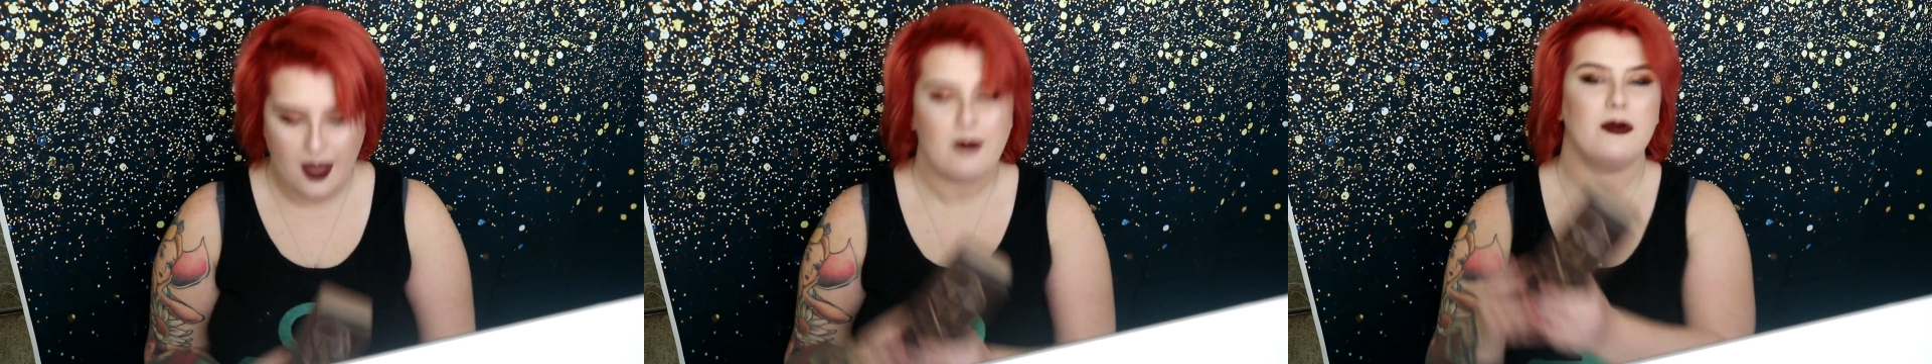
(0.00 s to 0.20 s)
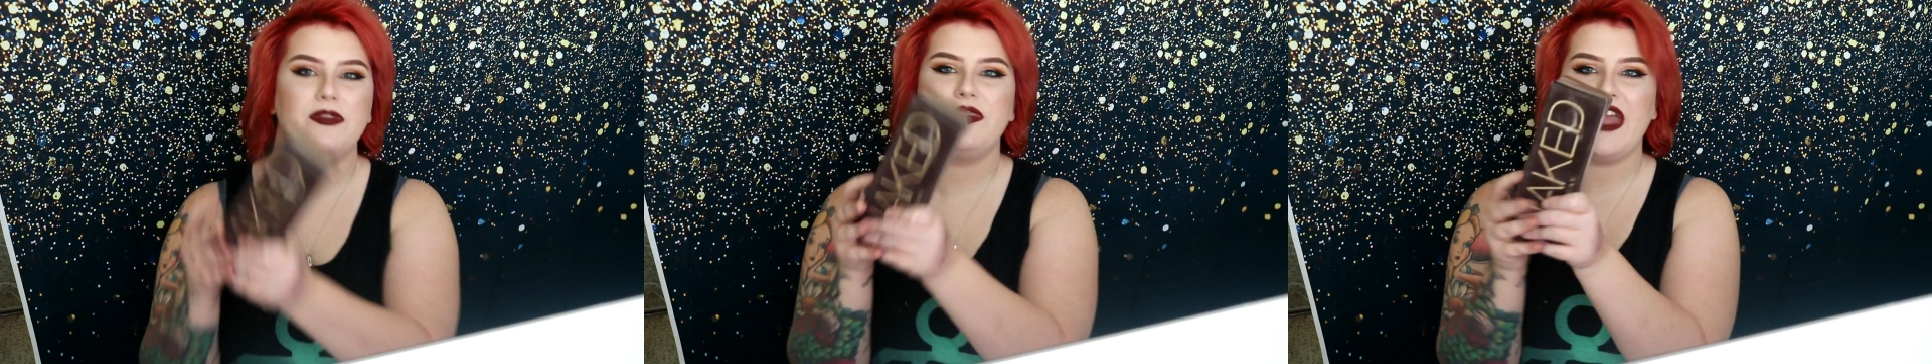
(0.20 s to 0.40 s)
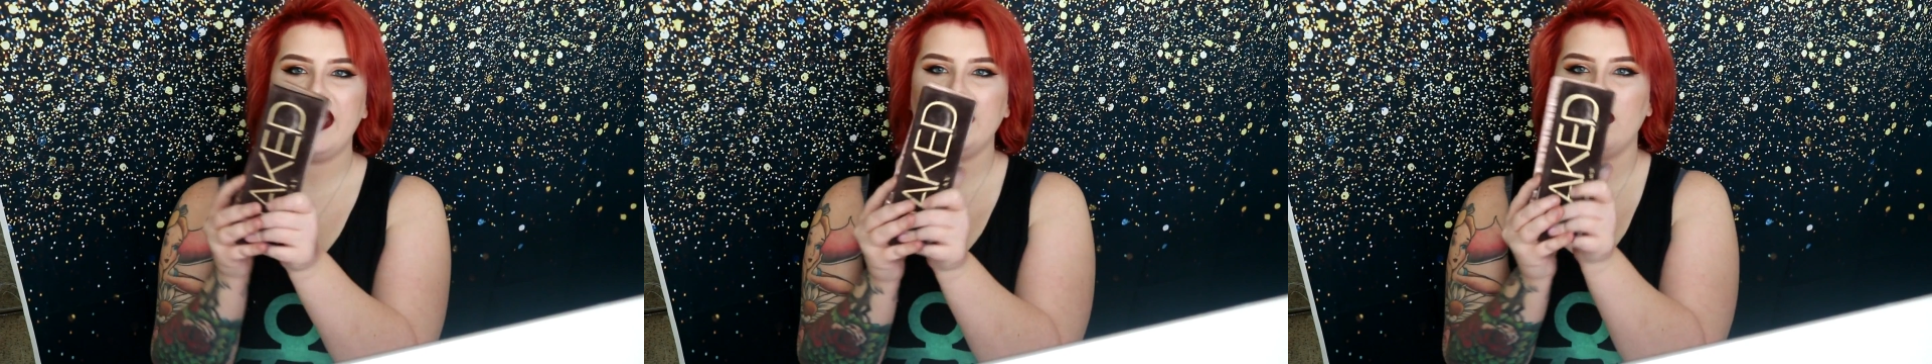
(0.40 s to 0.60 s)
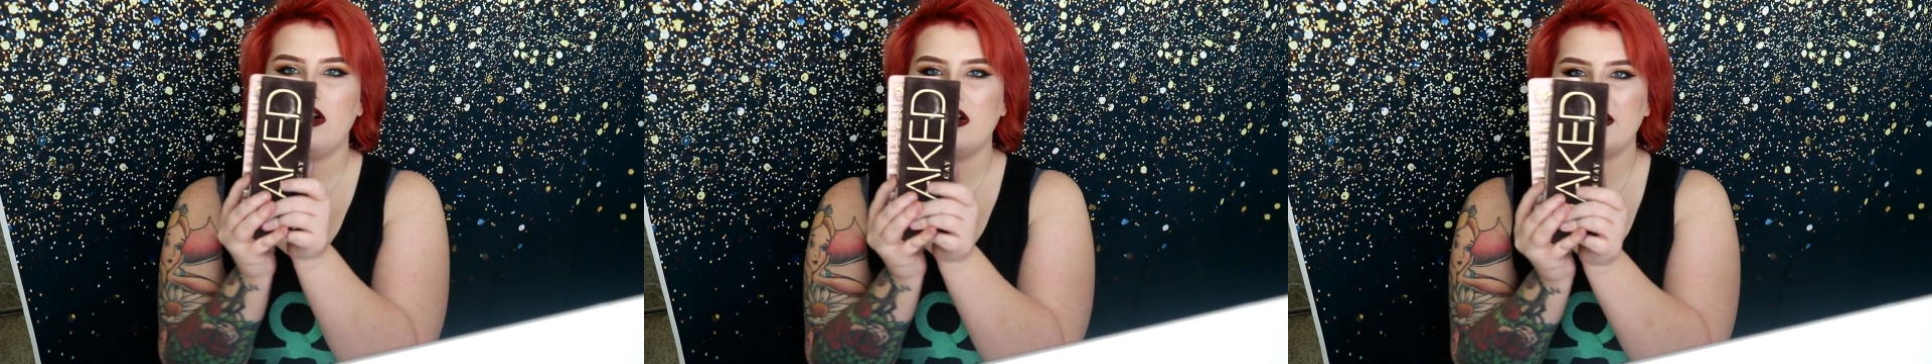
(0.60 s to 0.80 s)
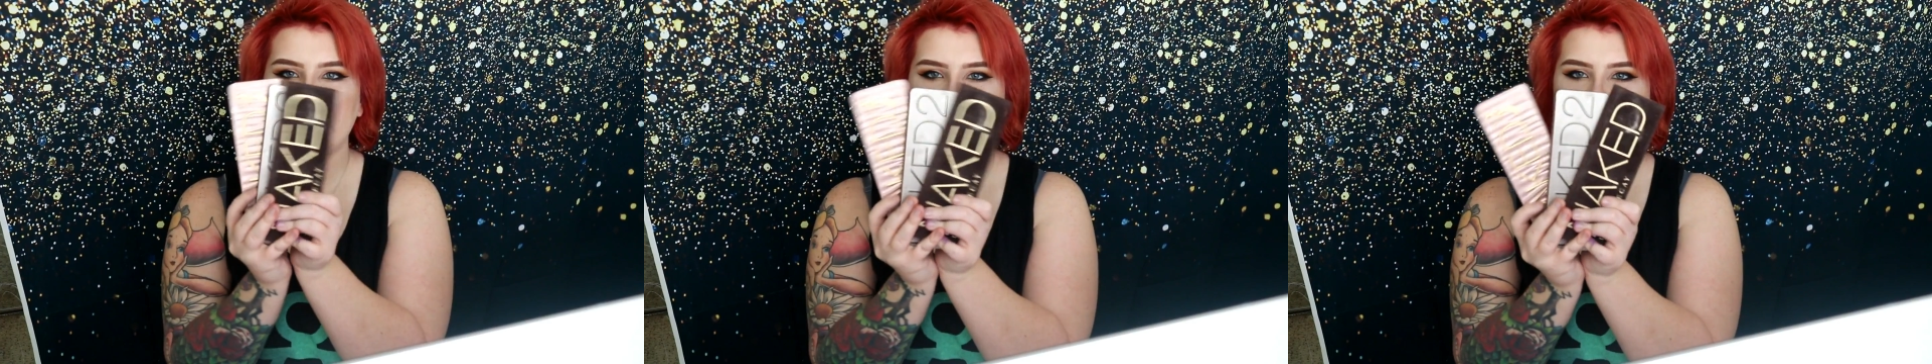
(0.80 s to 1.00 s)
but they
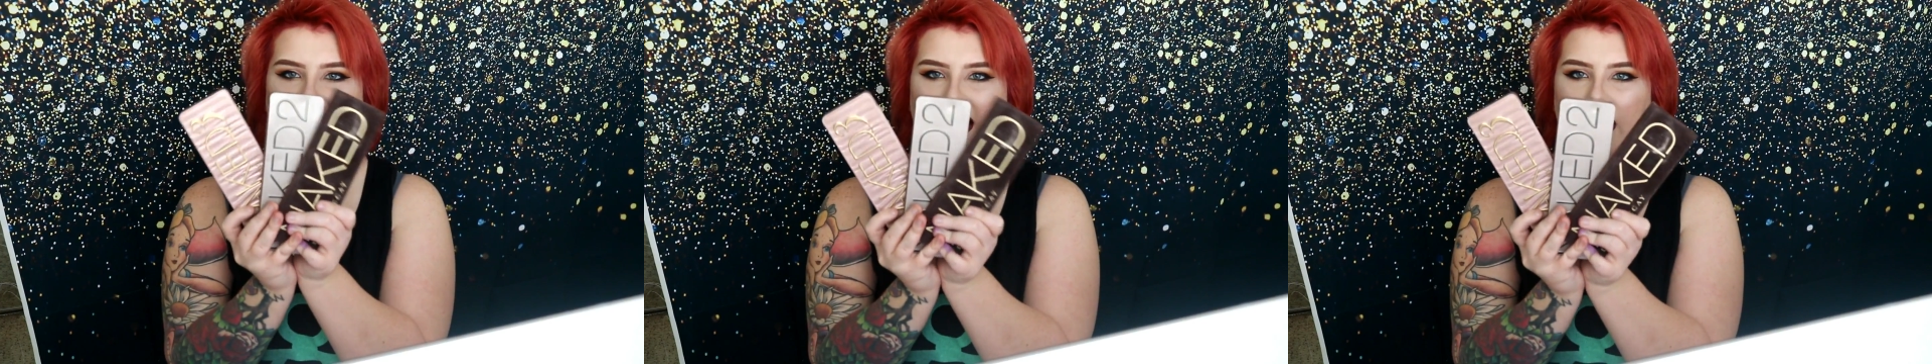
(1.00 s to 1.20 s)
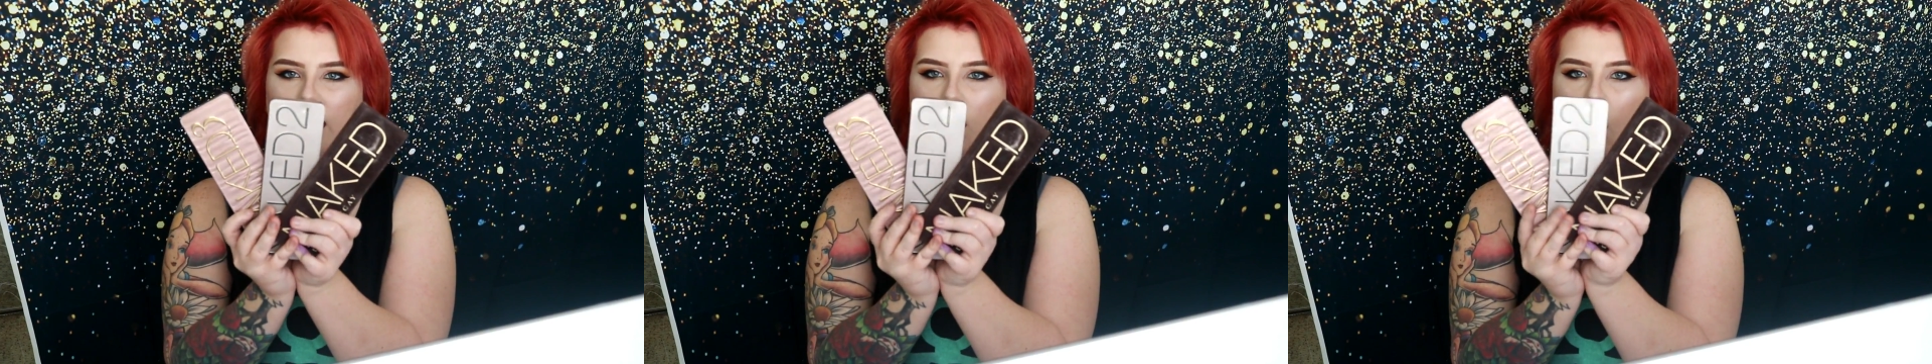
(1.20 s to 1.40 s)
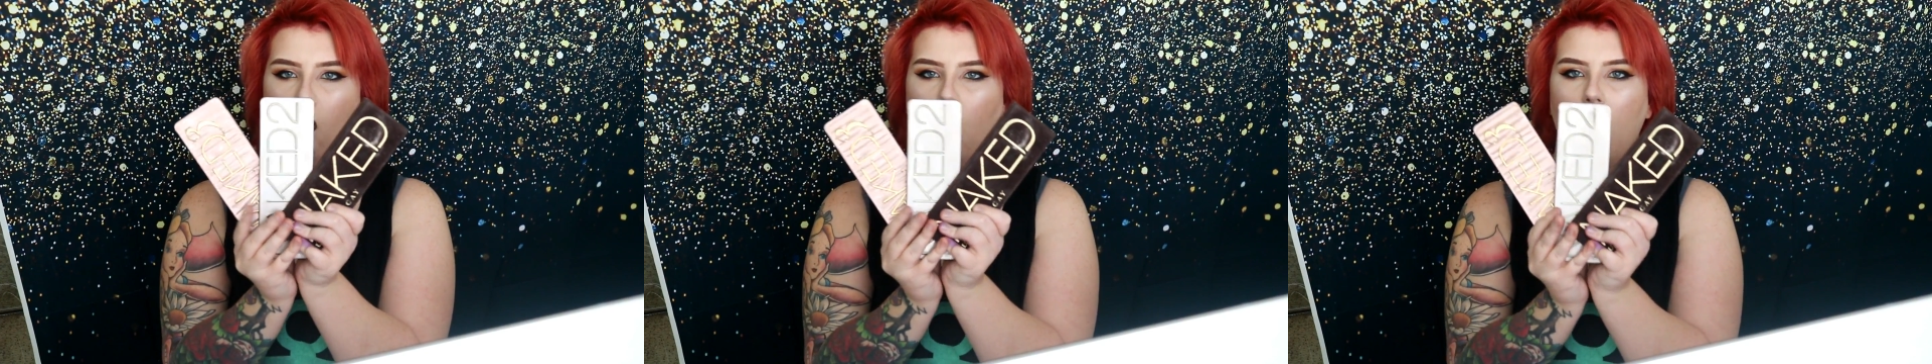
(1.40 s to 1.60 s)
are Naked